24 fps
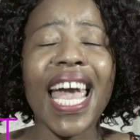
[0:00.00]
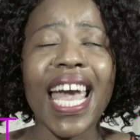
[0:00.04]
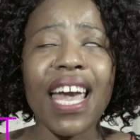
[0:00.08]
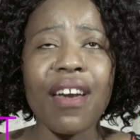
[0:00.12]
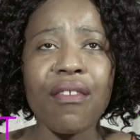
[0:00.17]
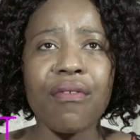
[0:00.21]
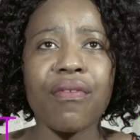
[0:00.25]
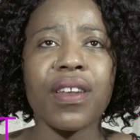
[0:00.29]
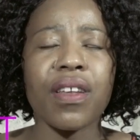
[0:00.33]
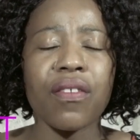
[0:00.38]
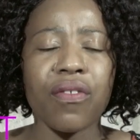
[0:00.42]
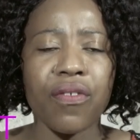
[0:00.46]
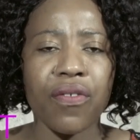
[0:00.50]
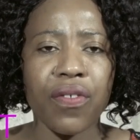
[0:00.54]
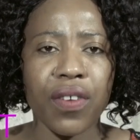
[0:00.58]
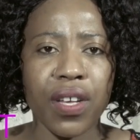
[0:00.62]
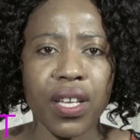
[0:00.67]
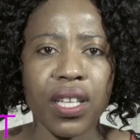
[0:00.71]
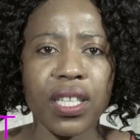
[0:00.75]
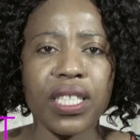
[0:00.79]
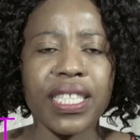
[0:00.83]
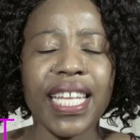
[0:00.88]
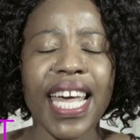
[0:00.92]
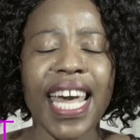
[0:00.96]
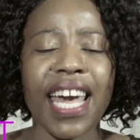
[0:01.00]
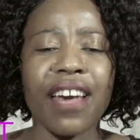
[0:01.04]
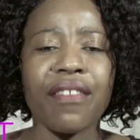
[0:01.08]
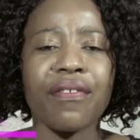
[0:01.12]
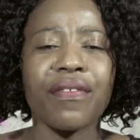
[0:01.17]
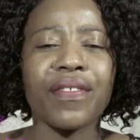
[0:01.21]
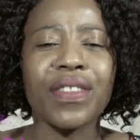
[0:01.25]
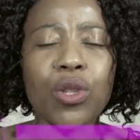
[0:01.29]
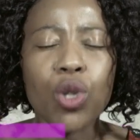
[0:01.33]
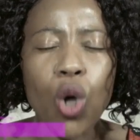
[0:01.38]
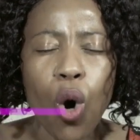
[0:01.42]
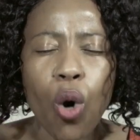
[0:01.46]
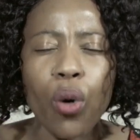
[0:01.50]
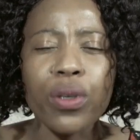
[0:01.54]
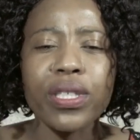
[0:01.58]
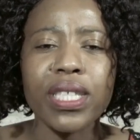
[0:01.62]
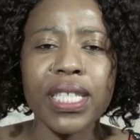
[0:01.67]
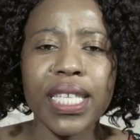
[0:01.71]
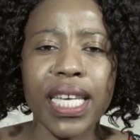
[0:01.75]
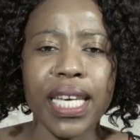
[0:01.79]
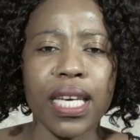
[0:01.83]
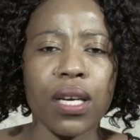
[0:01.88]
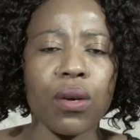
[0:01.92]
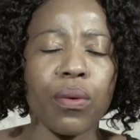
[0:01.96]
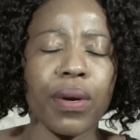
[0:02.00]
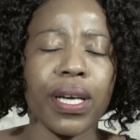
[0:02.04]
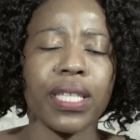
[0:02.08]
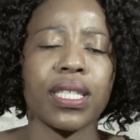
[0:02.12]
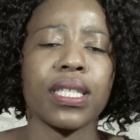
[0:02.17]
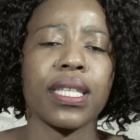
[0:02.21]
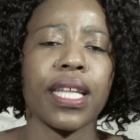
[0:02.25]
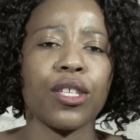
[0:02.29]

every field have those keywords